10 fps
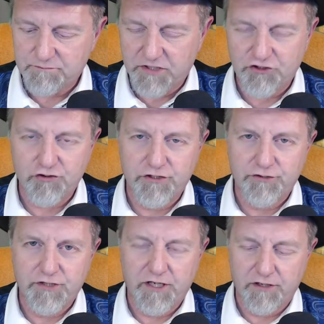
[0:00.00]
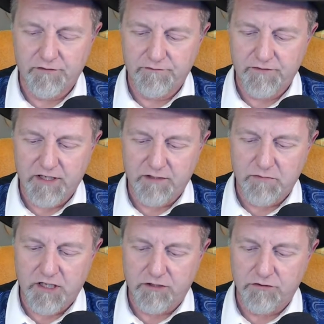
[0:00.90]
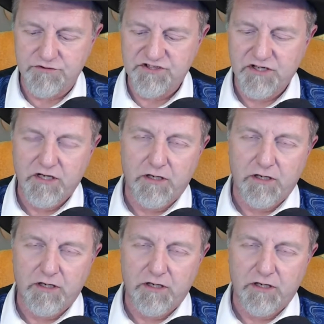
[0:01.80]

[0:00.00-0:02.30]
Make sure you have ad blockers.